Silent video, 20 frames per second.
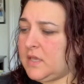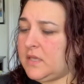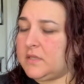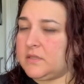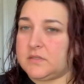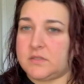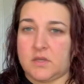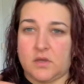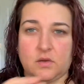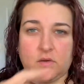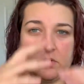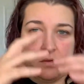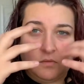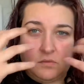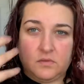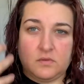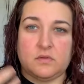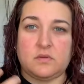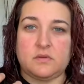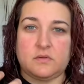so
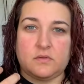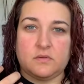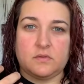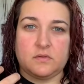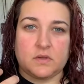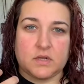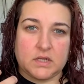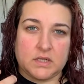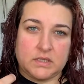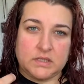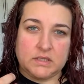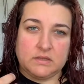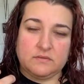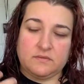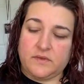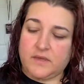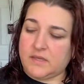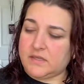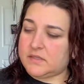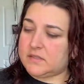clean
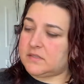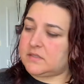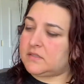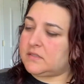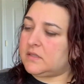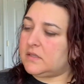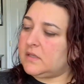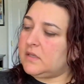face.